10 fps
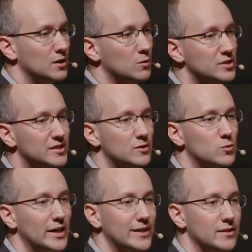was still
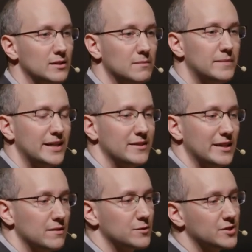read by an
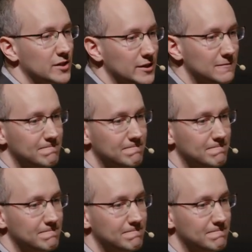adversary.